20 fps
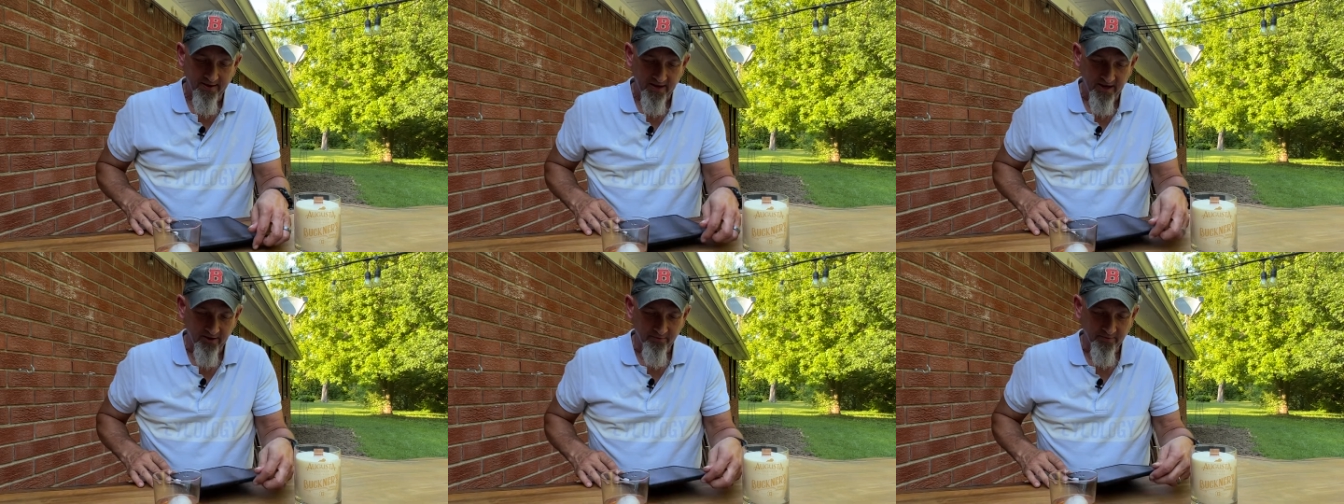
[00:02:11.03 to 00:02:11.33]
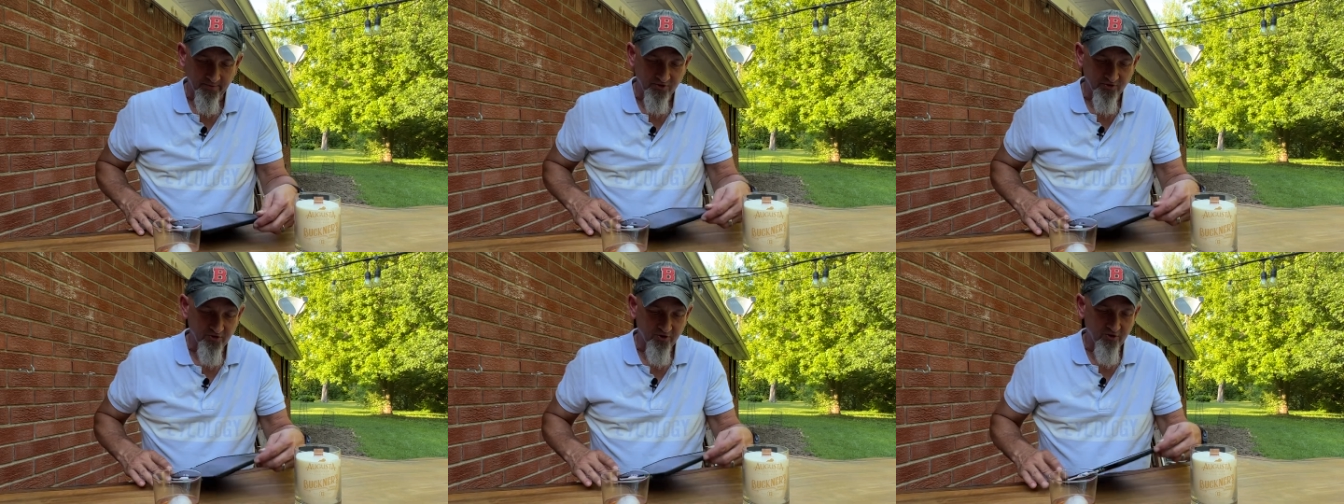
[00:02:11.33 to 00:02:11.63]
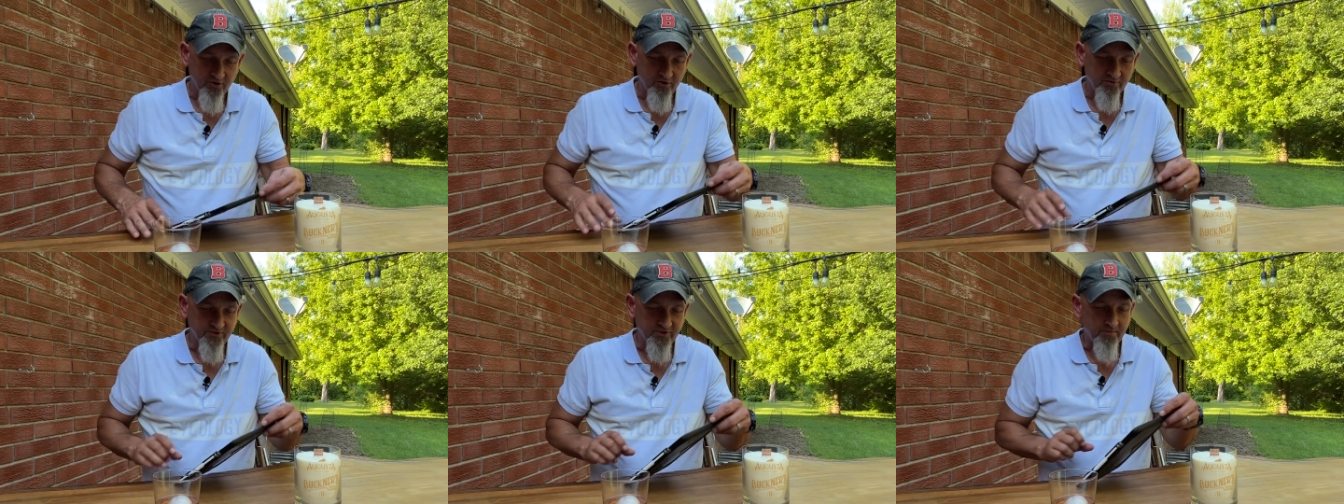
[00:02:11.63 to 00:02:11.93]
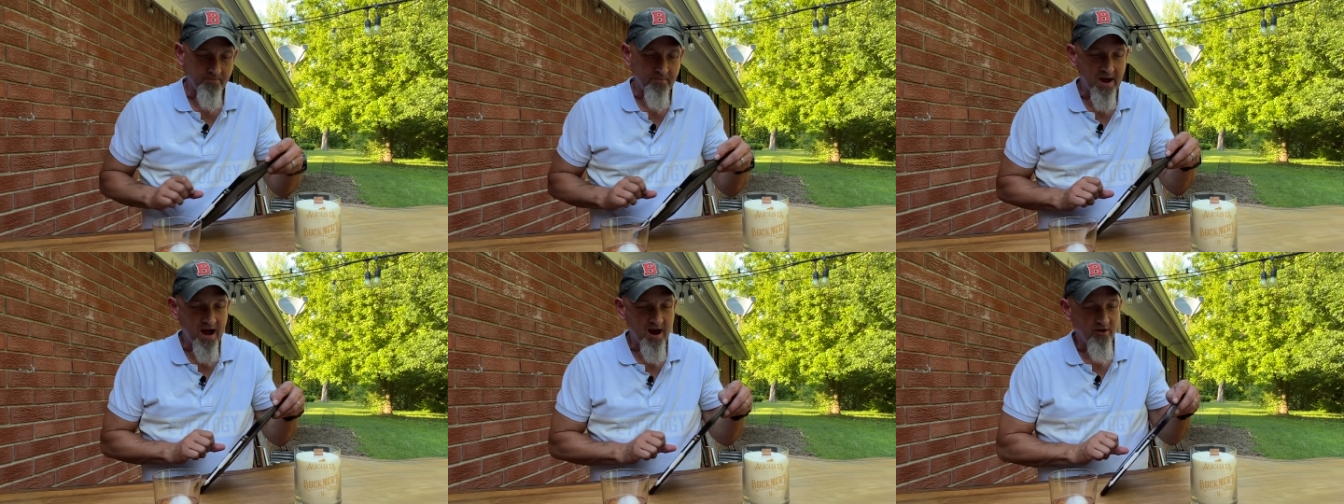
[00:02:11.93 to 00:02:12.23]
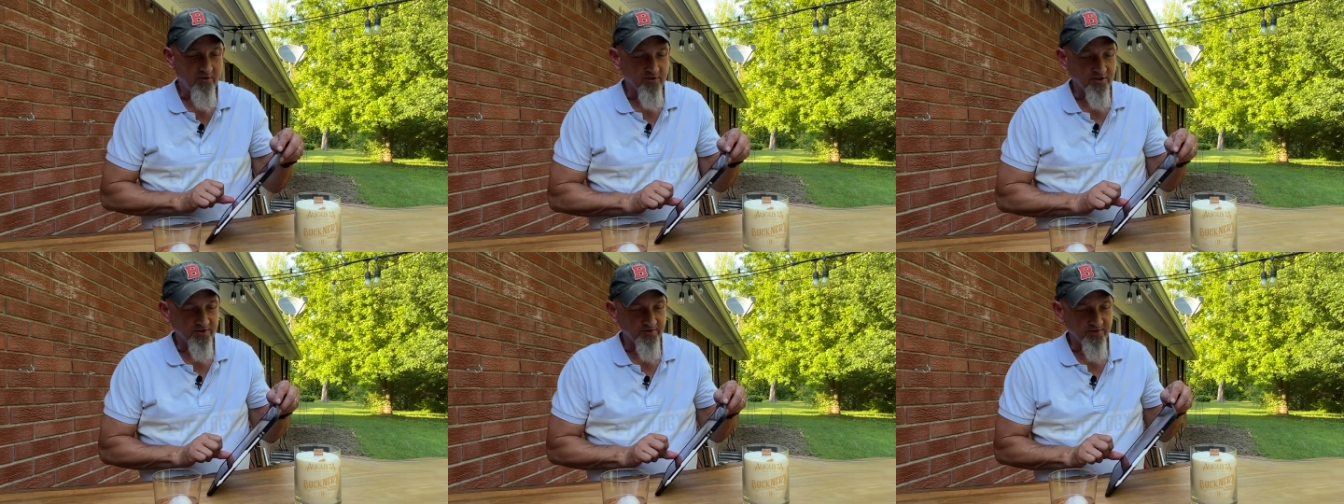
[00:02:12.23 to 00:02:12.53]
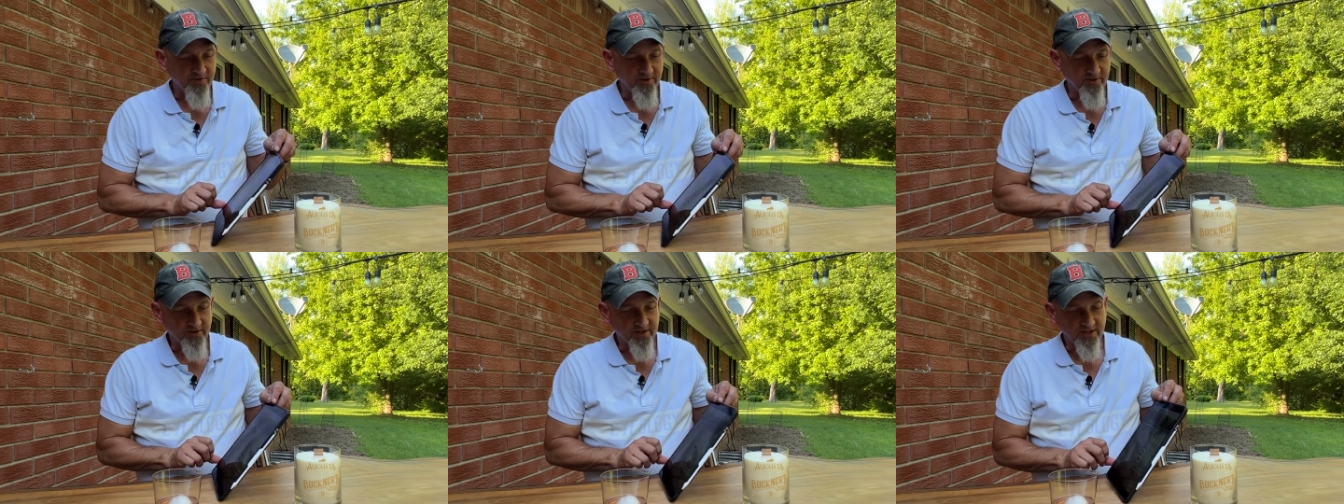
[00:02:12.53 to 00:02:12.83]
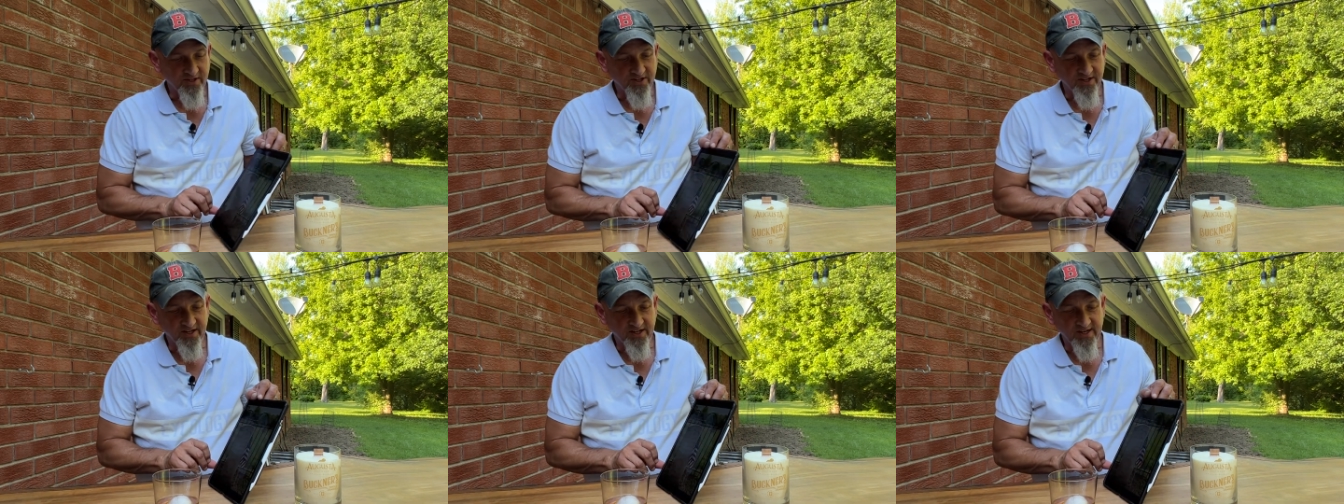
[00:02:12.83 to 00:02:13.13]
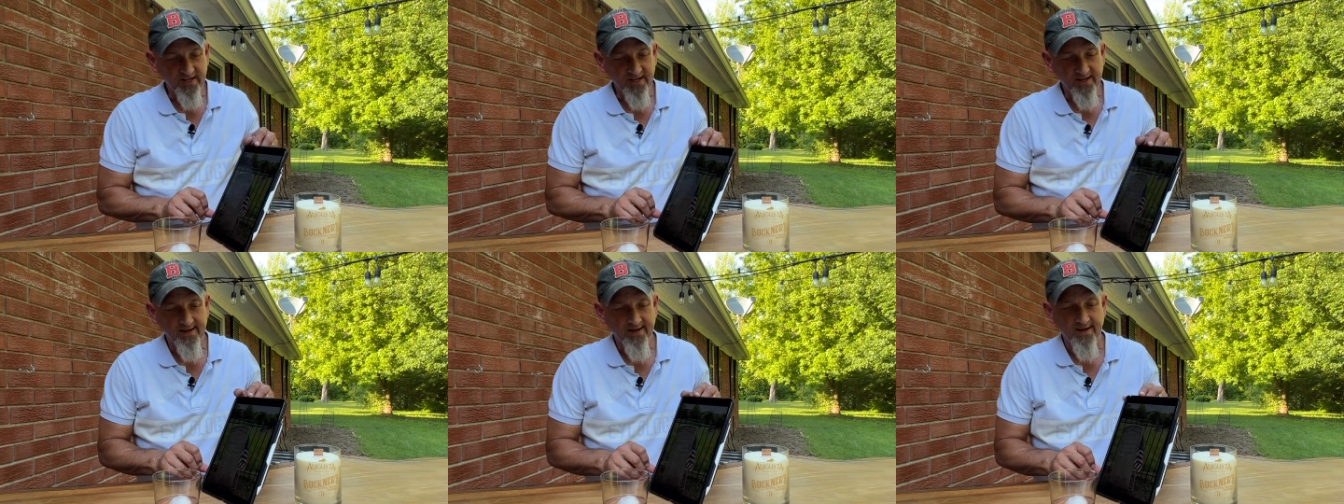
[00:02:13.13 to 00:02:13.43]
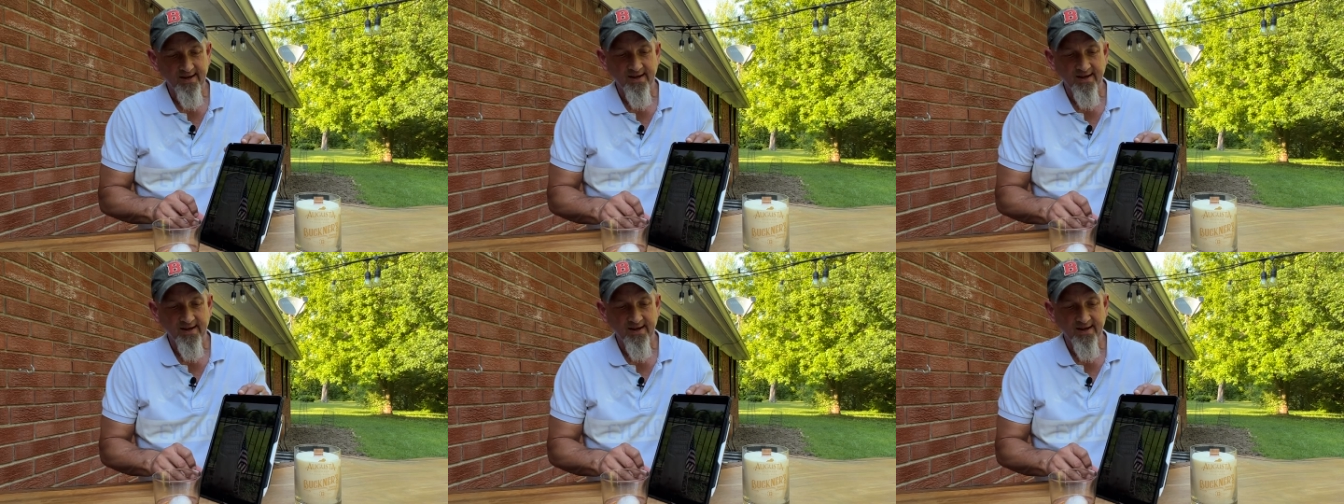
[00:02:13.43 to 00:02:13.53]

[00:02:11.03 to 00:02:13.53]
and we drove to Powersville, Kentucky,